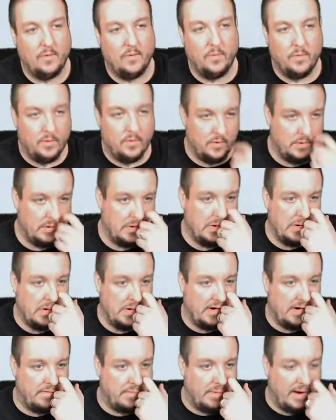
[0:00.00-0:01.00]
Ooh,
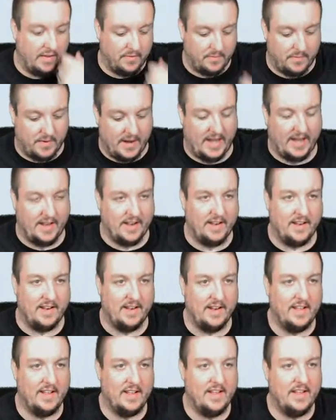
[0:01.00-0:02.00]
everybody's waiting.
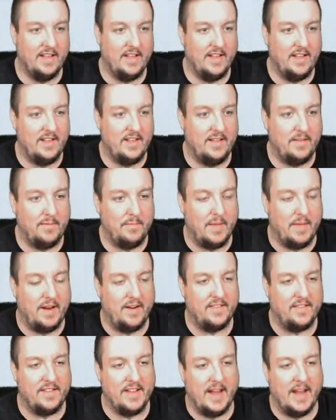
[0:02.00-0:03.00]
Better
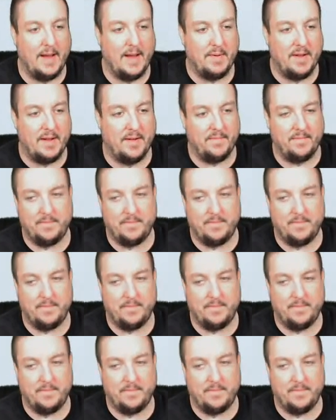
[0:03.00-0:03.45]
snipe it.